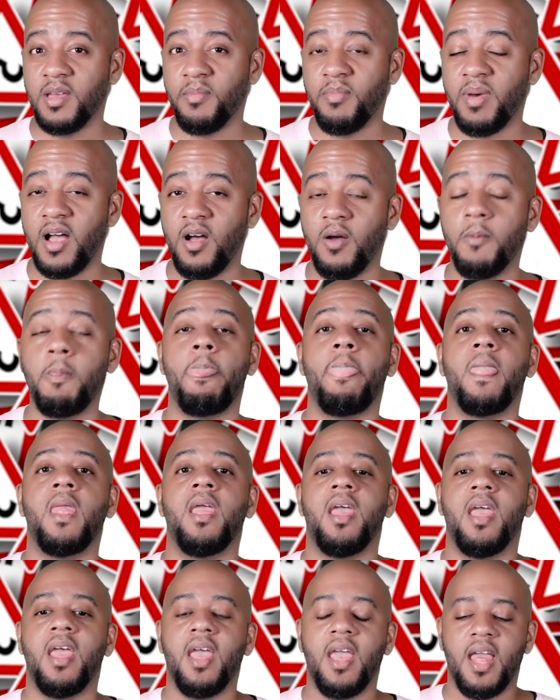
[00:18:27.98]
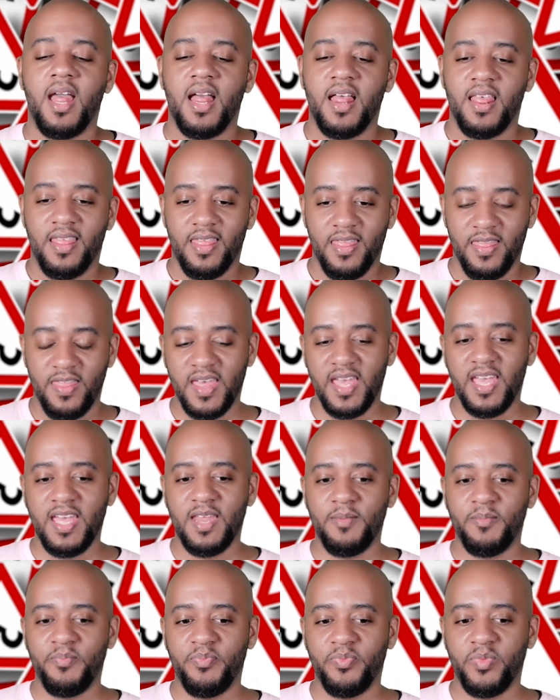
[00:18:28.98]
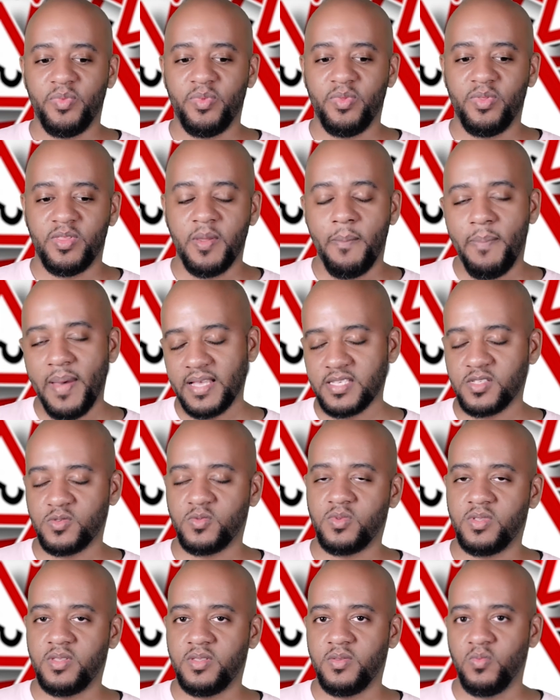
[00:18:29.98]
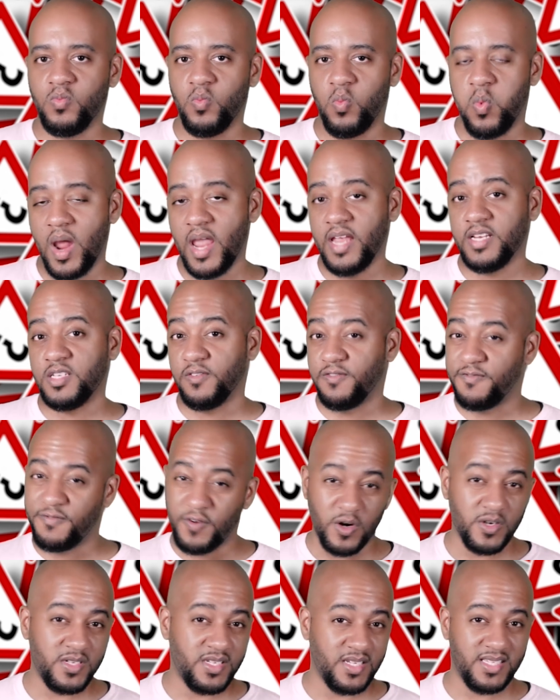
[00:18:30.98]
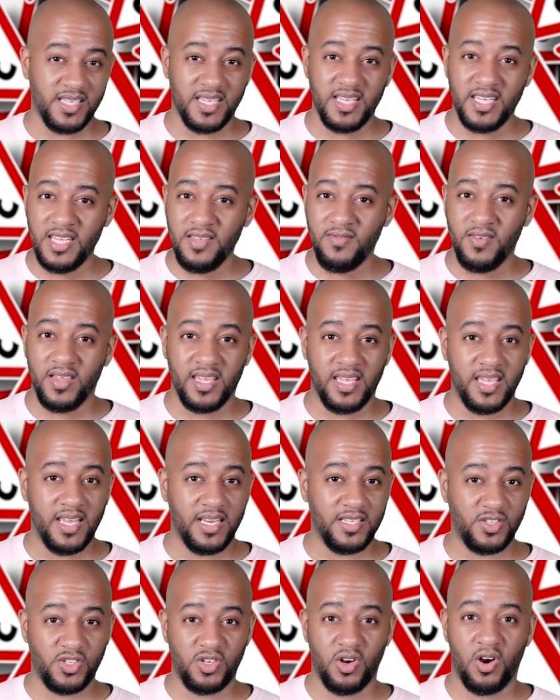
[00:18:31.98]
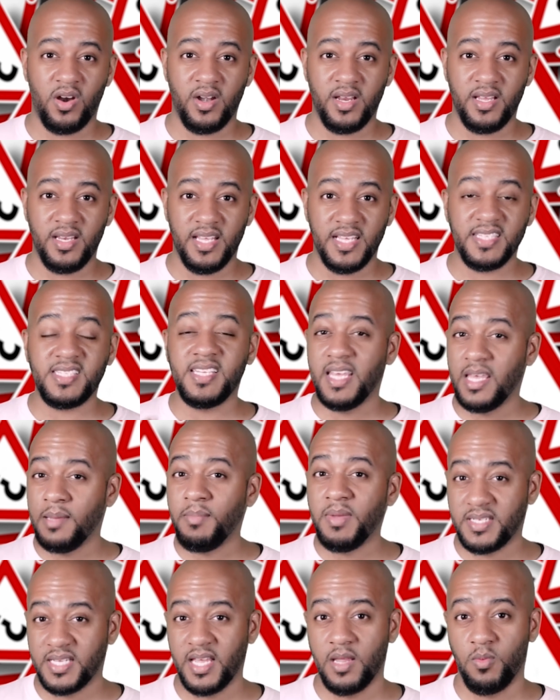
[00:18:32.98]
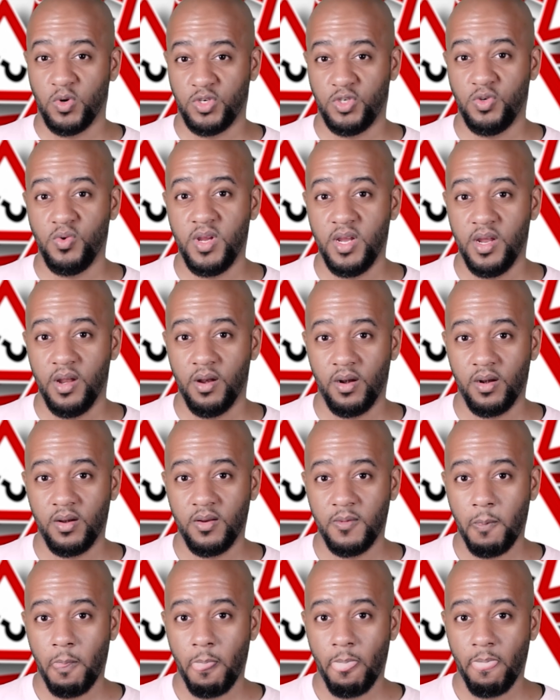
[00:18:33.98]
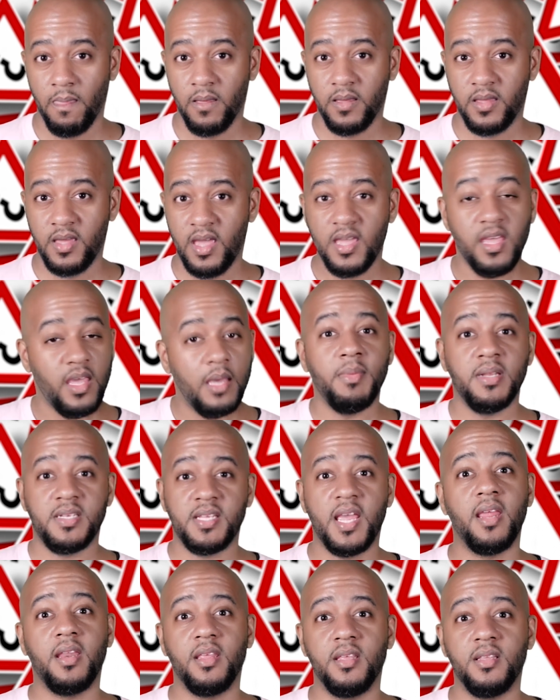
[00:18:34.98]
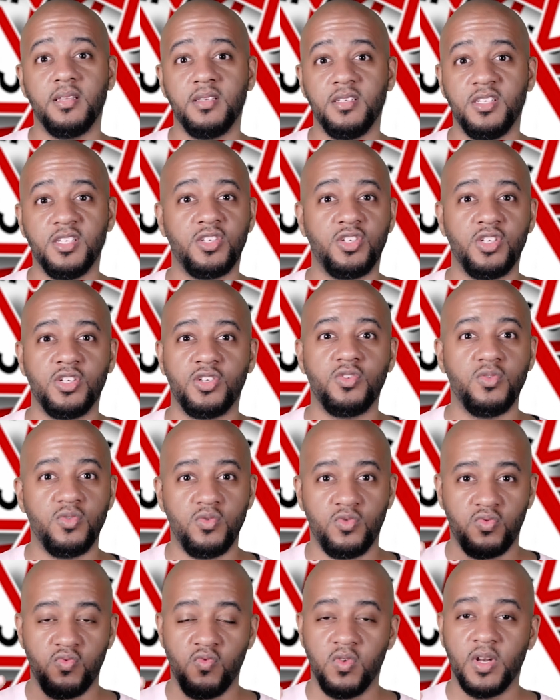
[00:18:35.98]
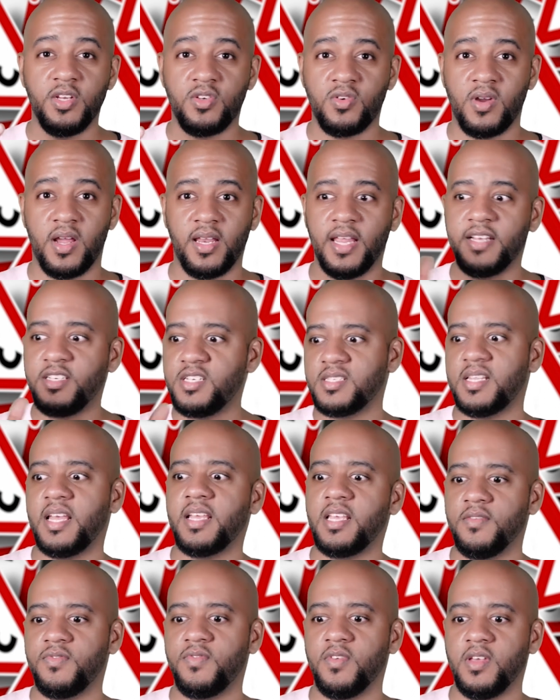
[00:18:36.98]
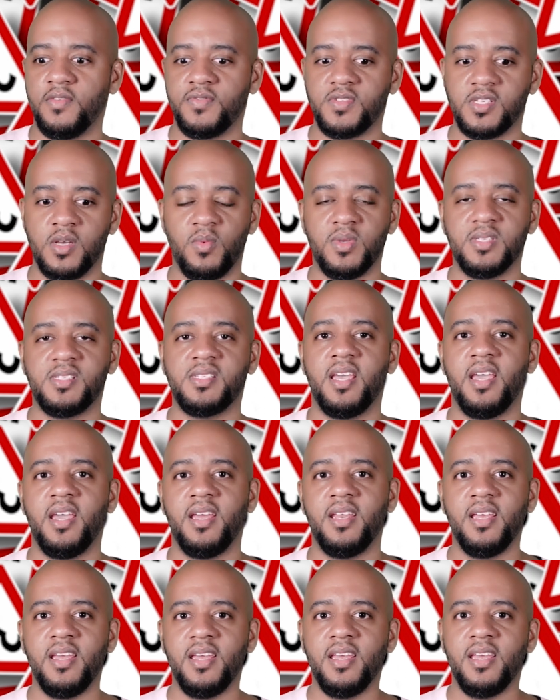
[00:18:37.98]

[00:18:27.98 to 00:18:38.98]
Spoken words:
about, then the best way to first just to even get started is to imitate what you hear. Okay, imitate it. Just really try. Like, just like if someone said,